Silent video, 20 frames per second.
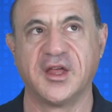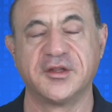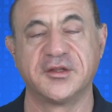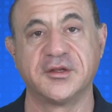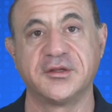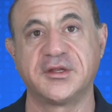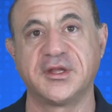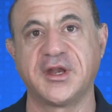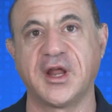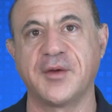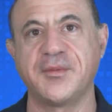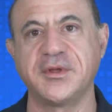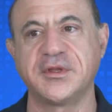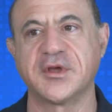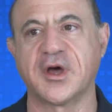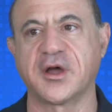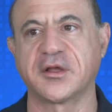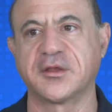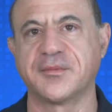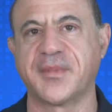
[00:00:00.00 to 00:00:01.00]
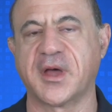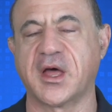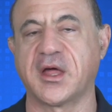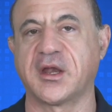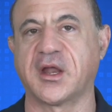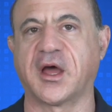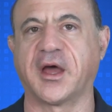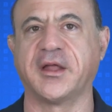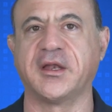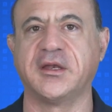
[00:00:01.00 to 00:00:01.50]
So today we talked
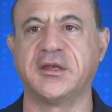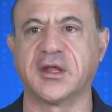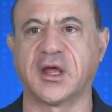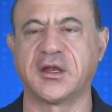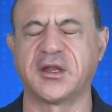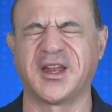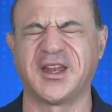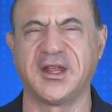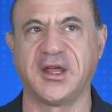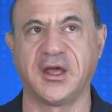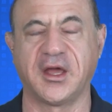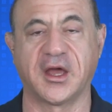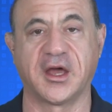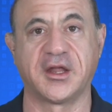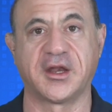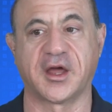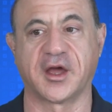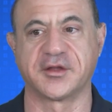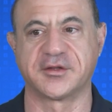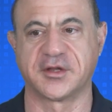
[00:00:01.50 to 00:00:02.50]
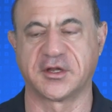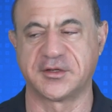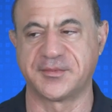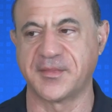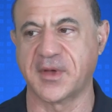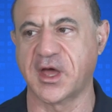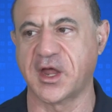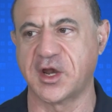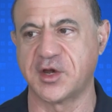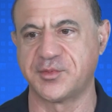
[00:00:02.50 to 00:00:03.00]
about identity and access
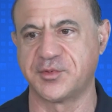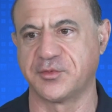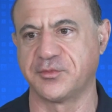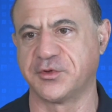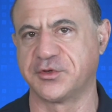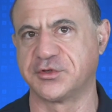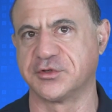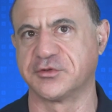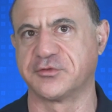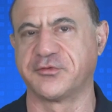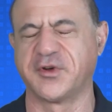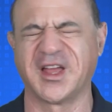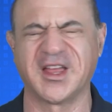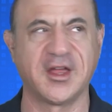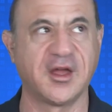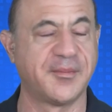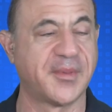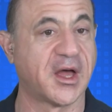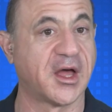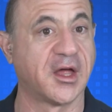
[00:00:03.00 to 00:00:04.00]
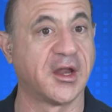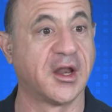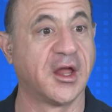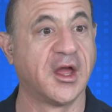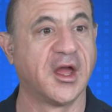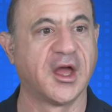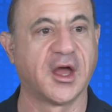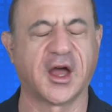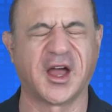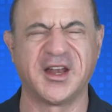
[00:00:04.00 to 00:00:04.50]
management, which is really about
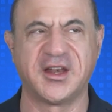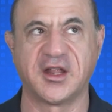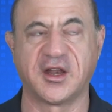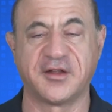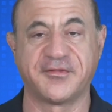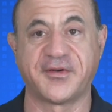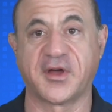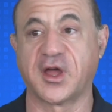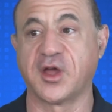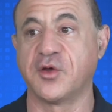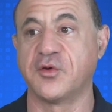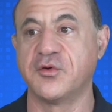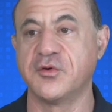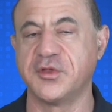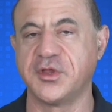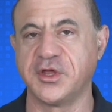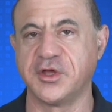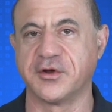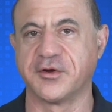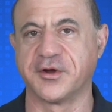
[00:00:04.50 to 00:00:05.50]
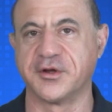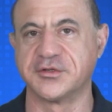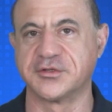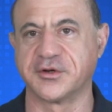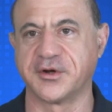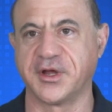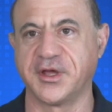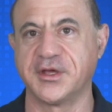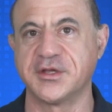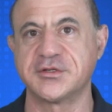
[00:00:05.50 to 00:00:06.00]
identifying who the
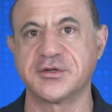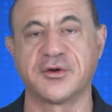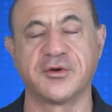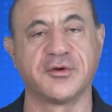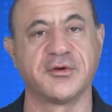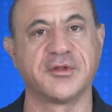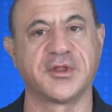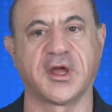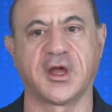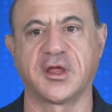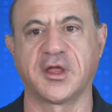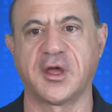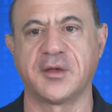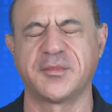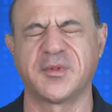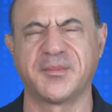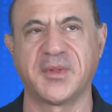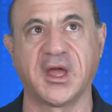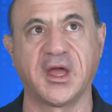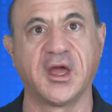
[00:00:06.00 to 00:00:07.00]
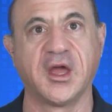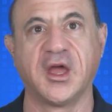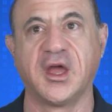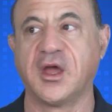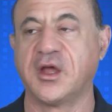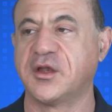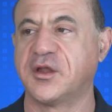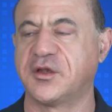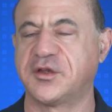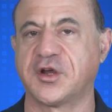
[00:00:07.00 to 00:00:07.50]
user is or who they claim to be,
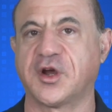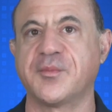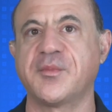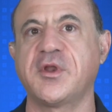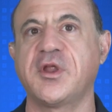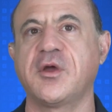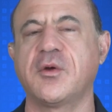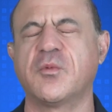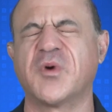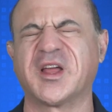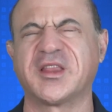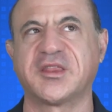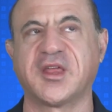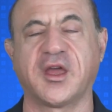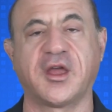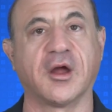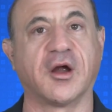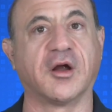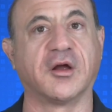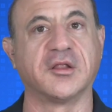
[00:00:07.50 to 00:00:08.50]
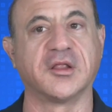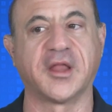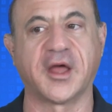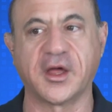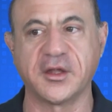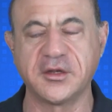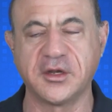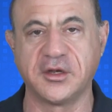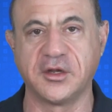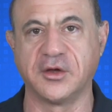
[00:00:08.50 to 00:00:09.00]
determining what they are
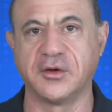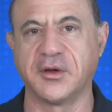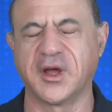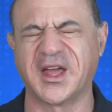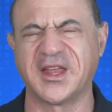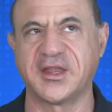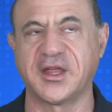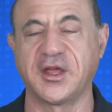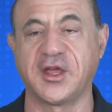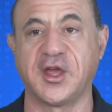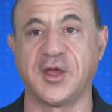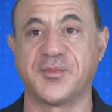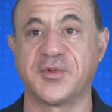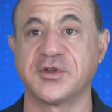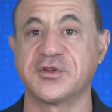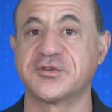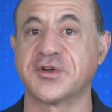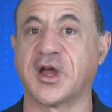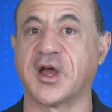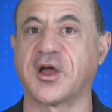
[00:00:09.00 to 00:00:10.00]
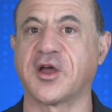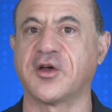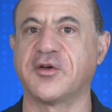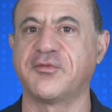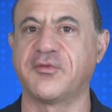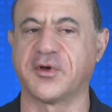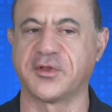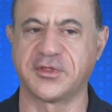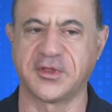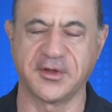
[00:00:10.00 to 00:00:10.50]
allowed to do, and then keeping track
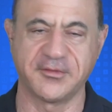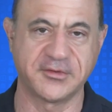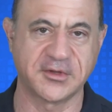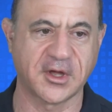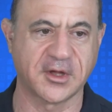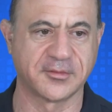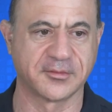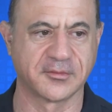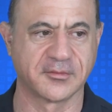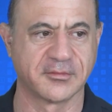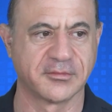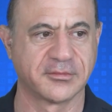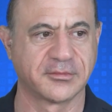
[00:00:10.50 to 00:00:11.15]
of what they've done.